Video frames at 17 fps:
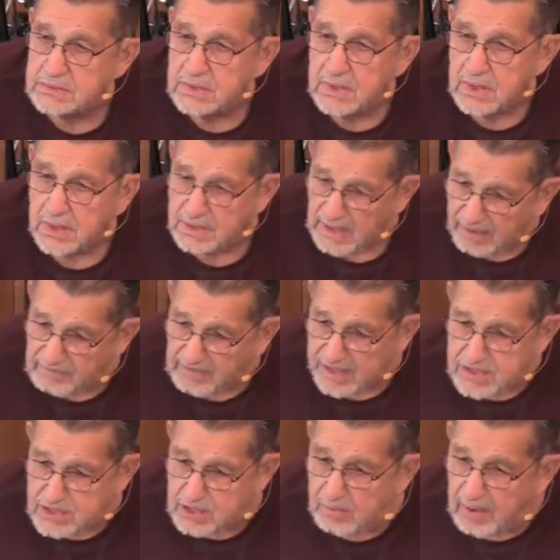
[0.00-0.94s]
Because I've
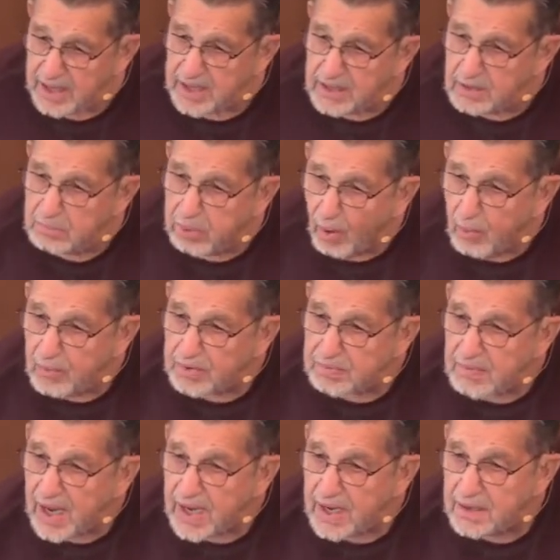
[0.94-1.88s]
got somebody in the boat with
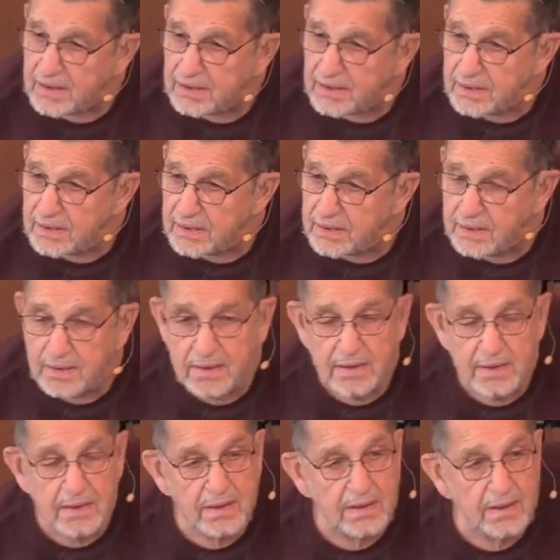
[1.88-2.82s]
me.
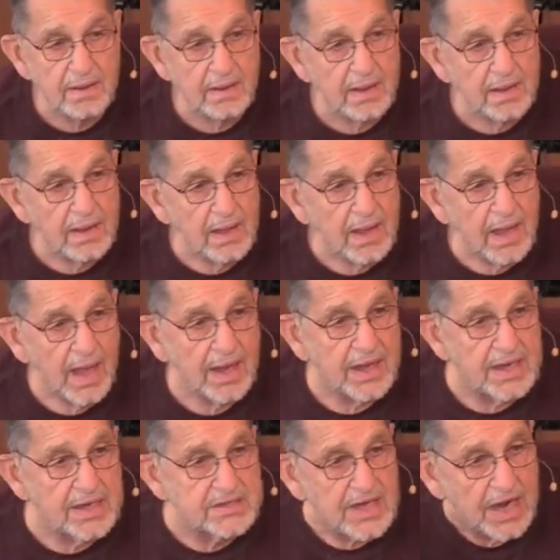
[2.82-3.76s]
And
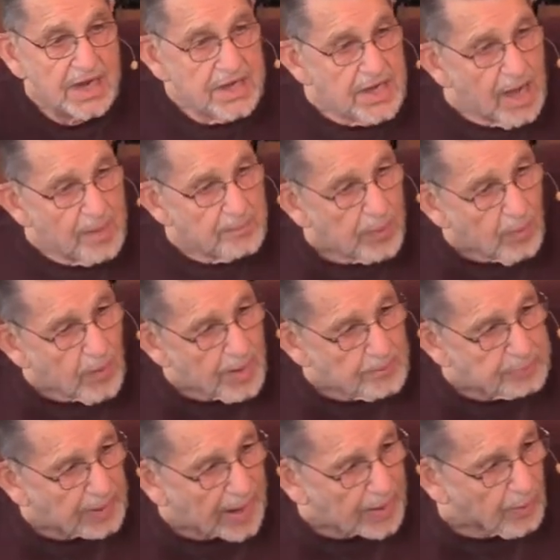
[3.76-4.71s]
he's got number one
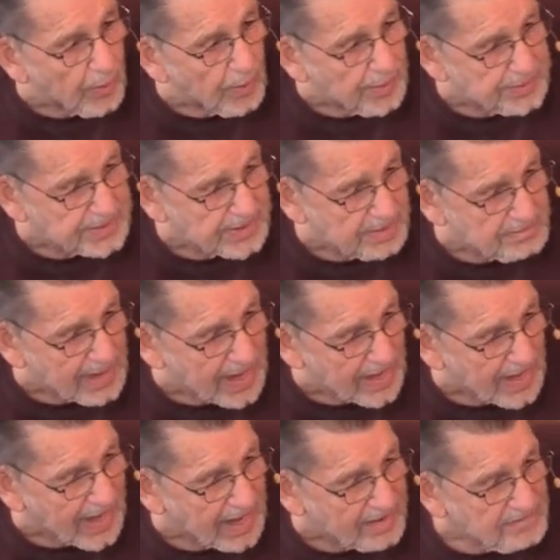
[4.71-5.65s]
priority in my
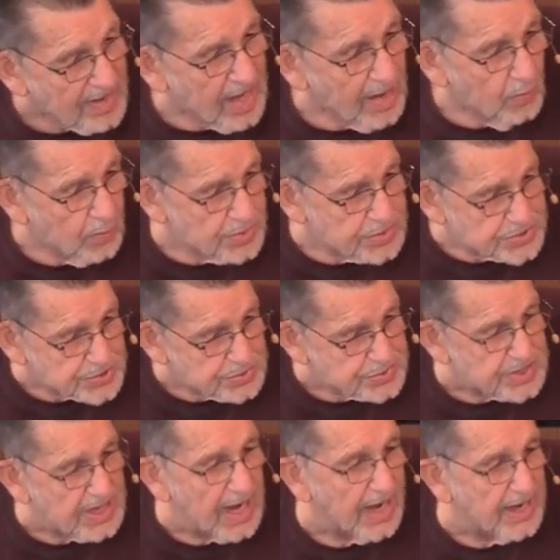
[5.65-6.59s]
life. When
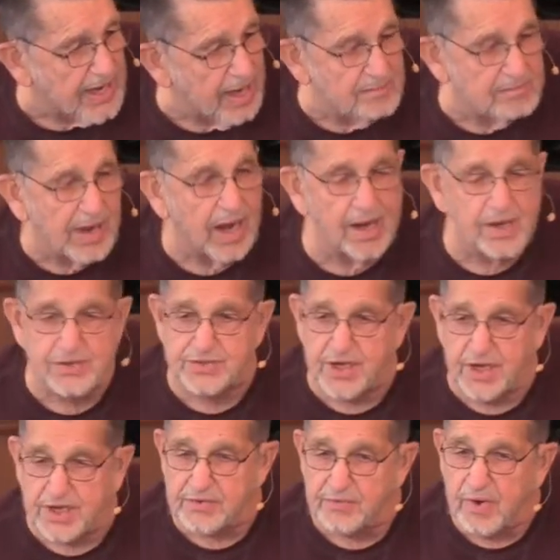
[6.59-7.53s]
Susie and I got married,
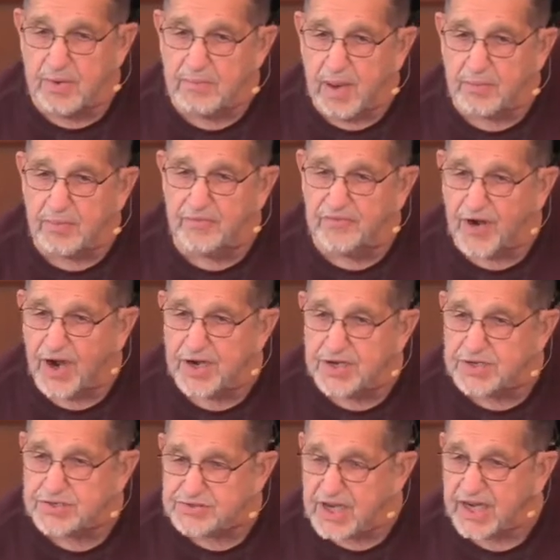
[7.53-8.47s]
she remember very
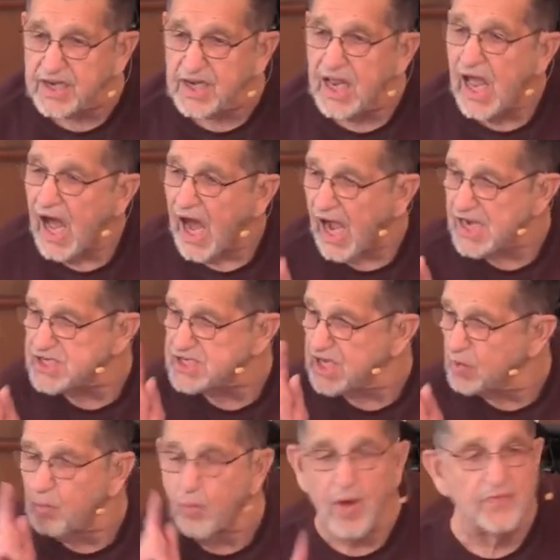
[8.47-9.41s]
distinctly. I
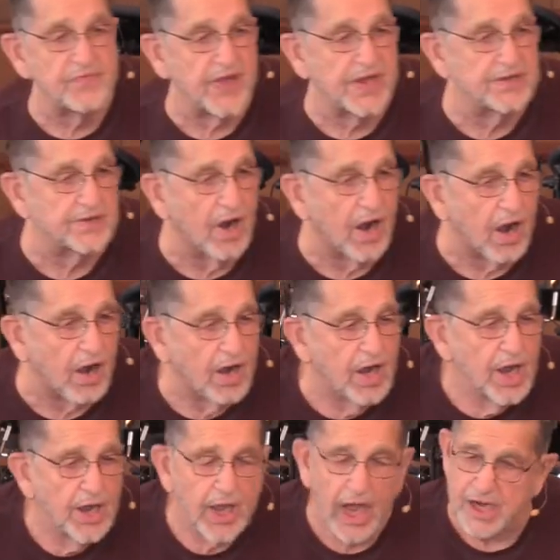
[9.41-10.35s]
said one thing to
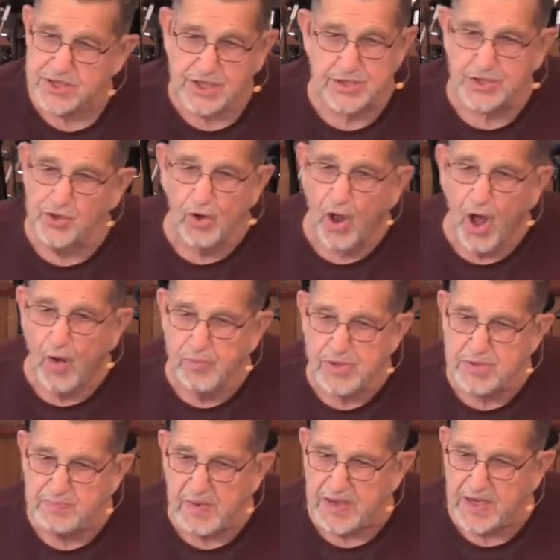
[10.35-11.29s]
her. I said, You'll
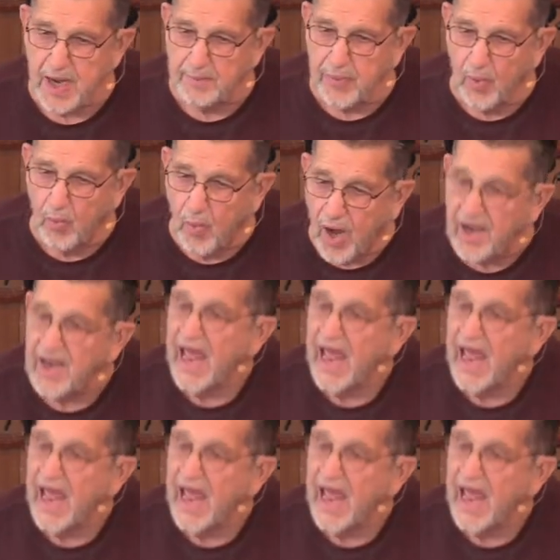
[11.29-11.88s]
always be number one